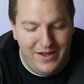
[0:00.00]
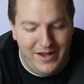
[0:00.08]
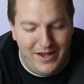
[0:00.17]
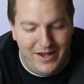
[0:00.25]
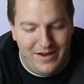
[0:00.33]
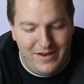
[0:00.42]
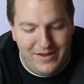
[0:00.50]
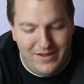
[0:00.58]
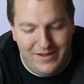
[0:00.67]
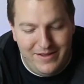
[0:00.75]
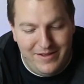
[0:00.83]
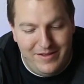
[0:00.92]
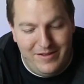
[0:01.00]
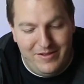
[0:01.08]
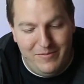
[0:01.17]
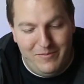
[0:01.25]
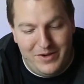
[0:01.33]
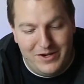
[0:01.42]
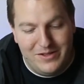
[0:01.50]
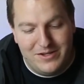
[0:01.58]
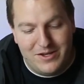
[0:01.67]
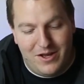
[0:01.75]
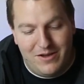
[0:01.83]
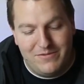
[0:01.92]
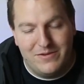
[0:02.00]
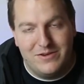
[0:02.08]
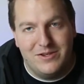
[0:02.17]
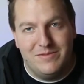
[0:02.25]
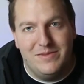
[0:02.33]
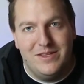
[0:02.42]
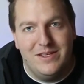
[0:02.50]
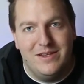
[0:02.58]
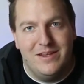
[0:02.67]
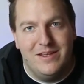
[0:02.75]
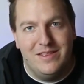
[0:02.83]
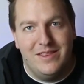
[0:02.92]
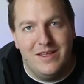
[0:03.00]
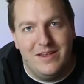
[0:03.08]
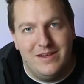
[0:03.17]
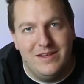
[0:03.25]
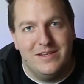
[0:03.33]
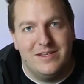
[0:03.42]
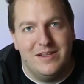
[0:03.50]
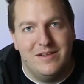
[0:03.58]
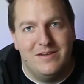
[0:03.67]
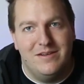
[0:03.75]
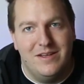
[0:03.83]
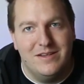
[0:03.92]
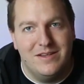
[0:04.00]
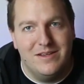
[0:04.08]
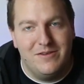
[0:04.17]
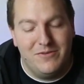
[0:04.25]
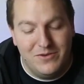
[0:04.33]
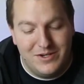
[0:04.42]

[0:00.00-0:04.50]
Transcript: and mirrorless offers something that a DSLR doesn't,